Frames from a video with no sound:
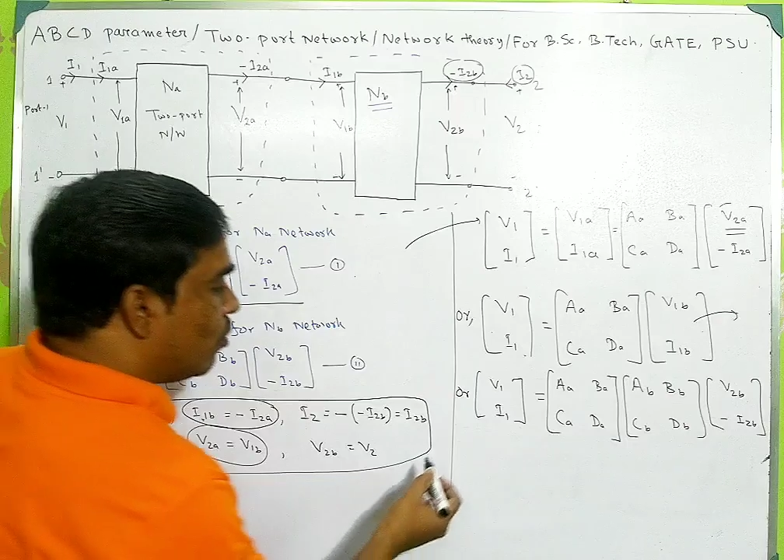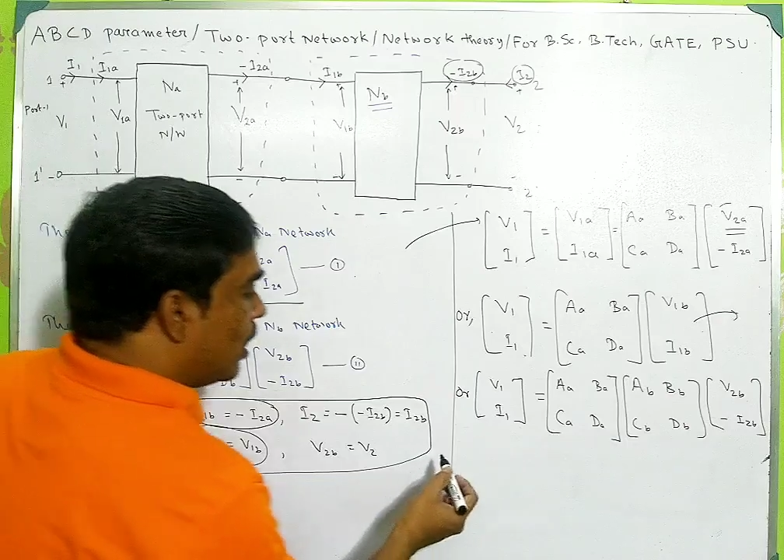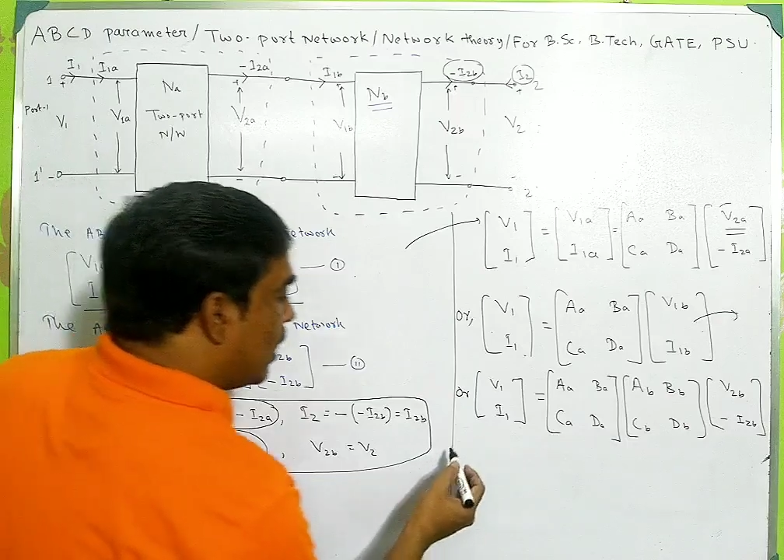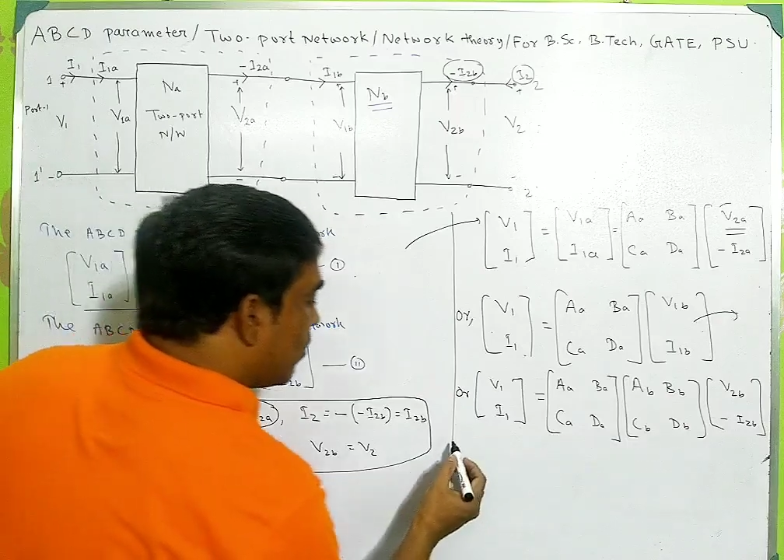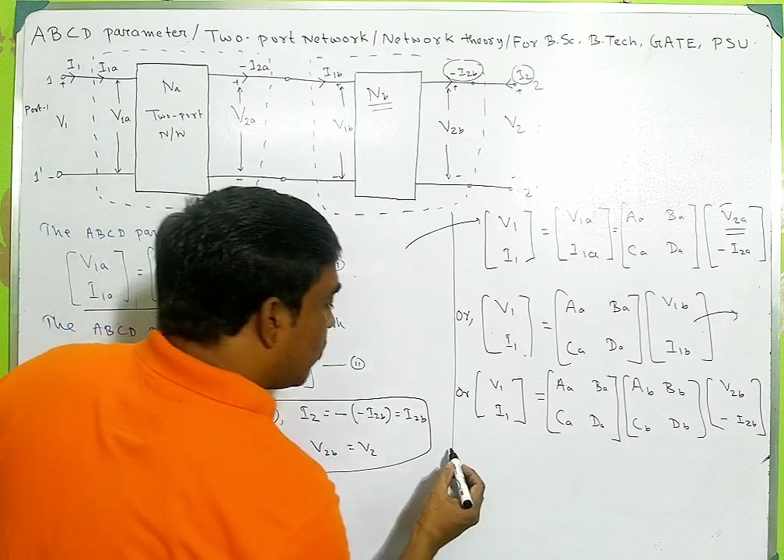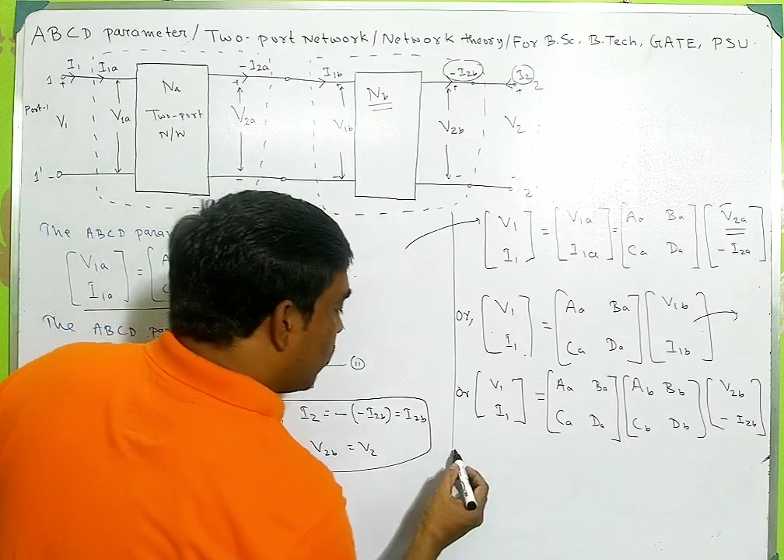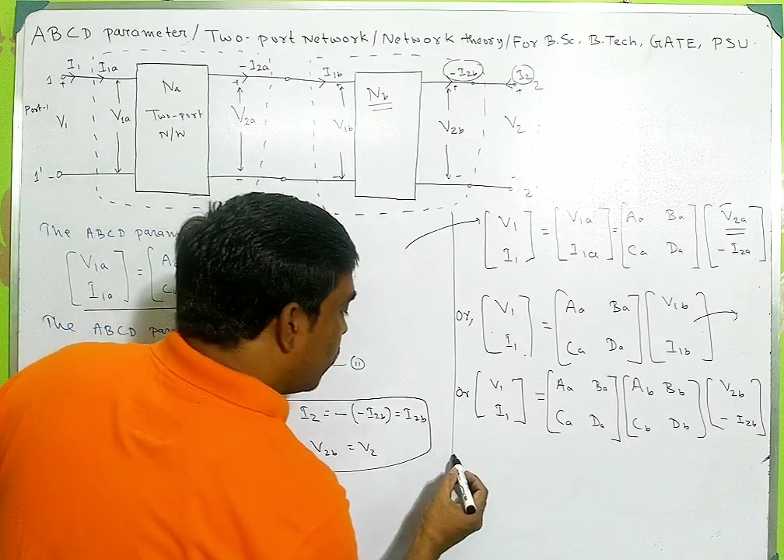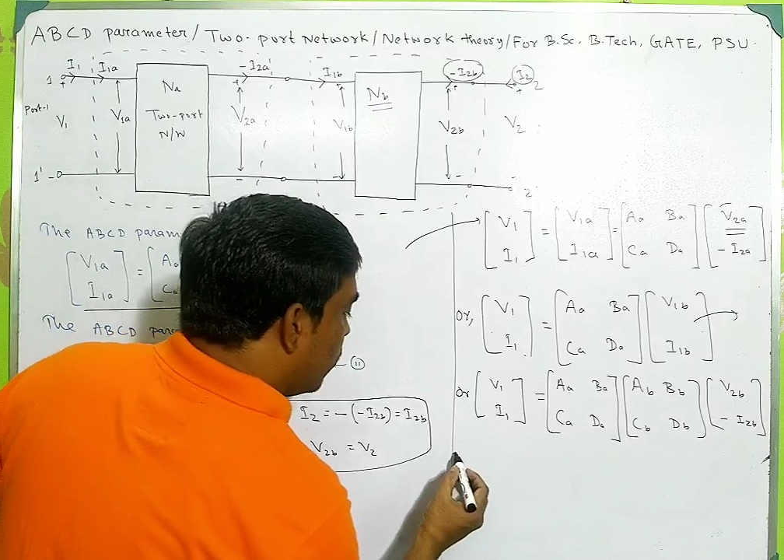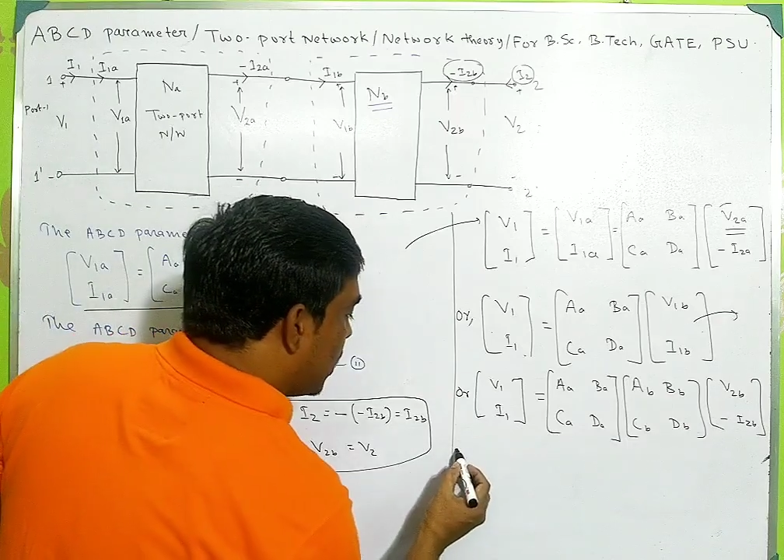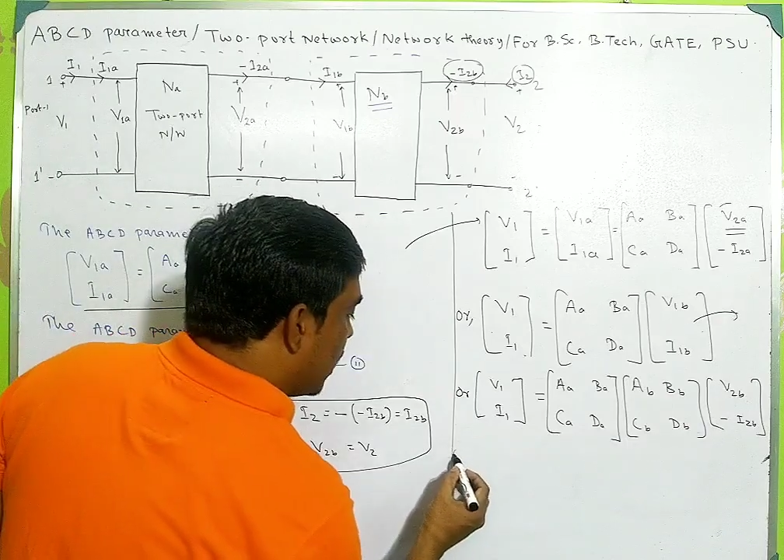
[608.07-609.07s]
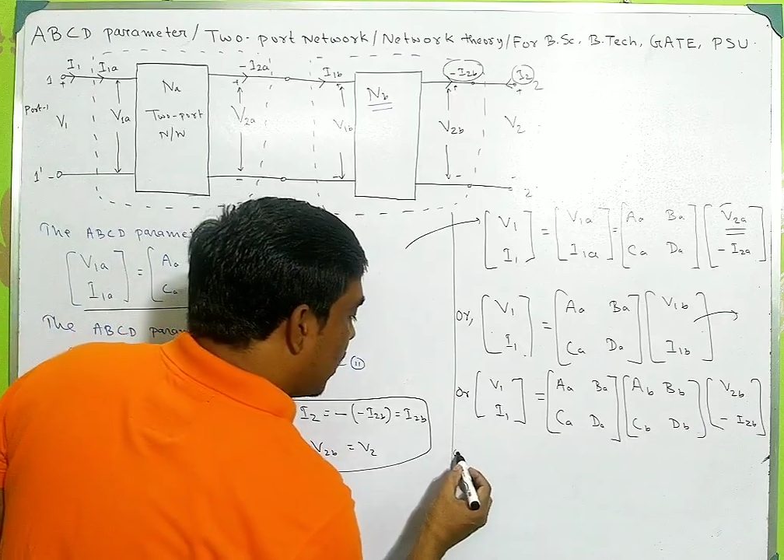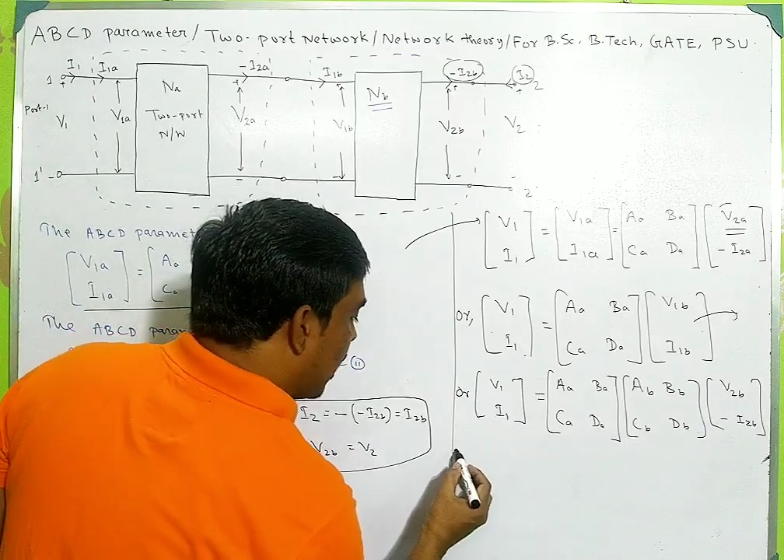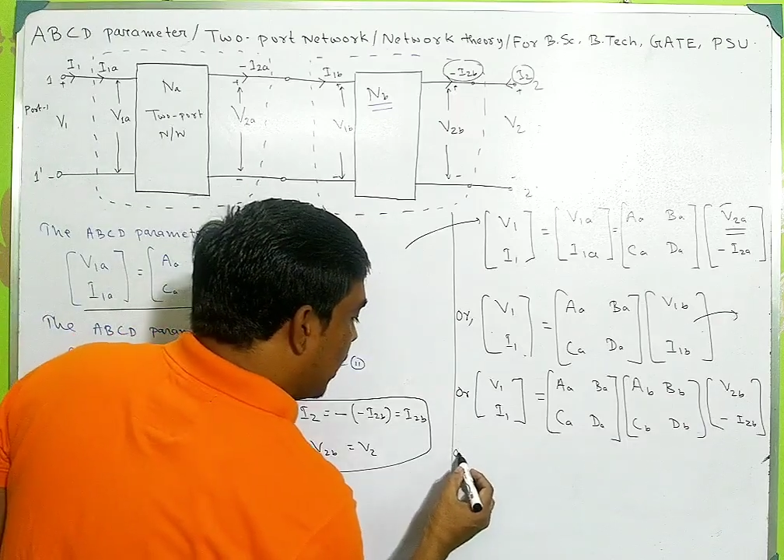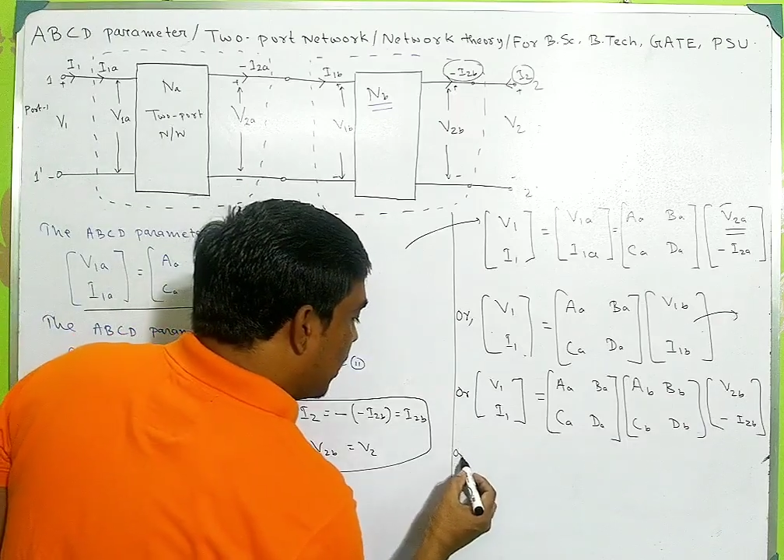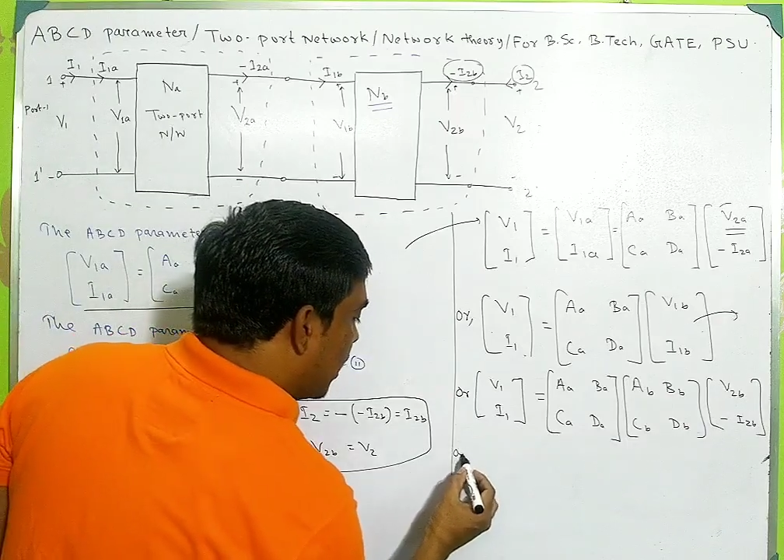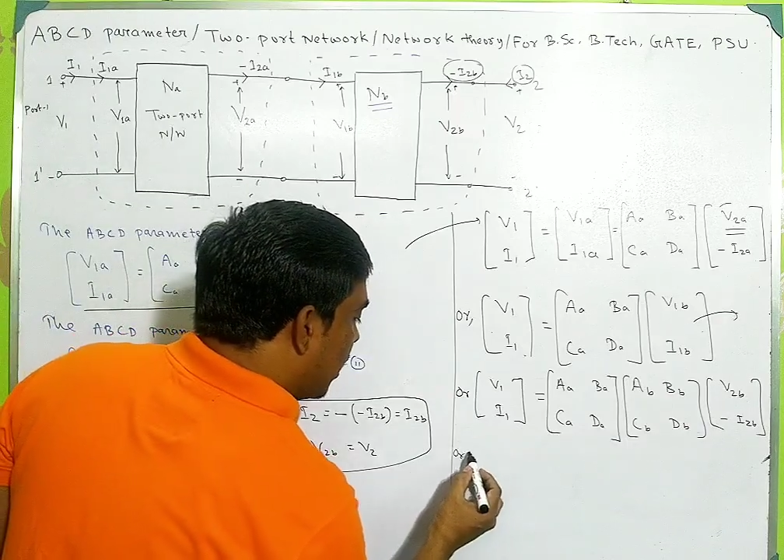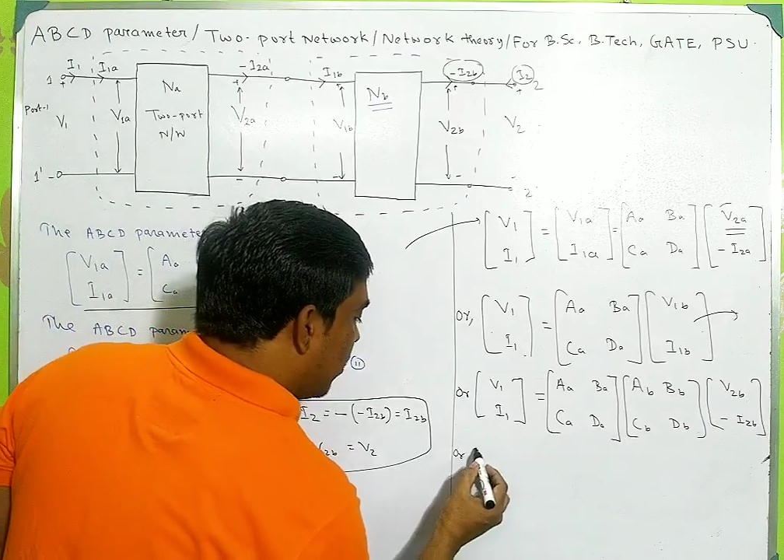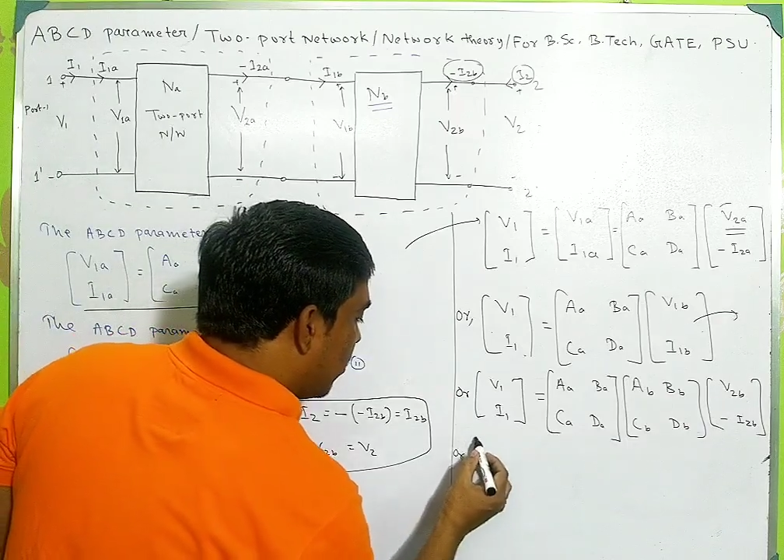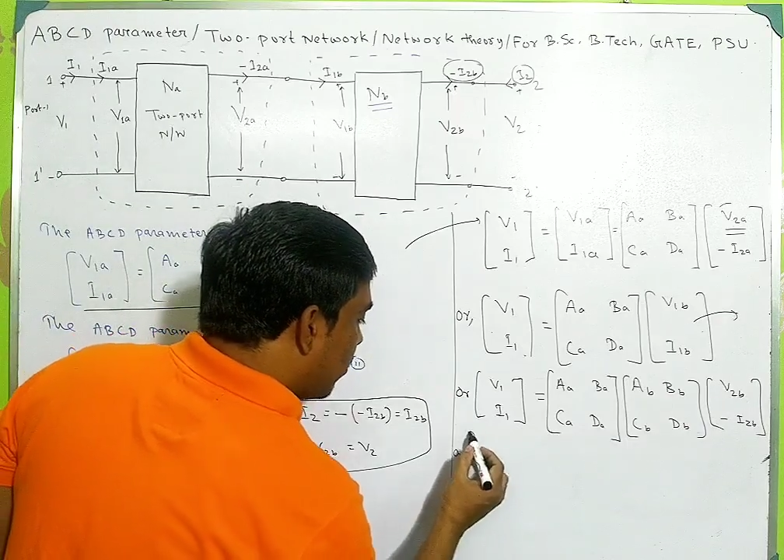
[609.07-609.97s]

next we can write that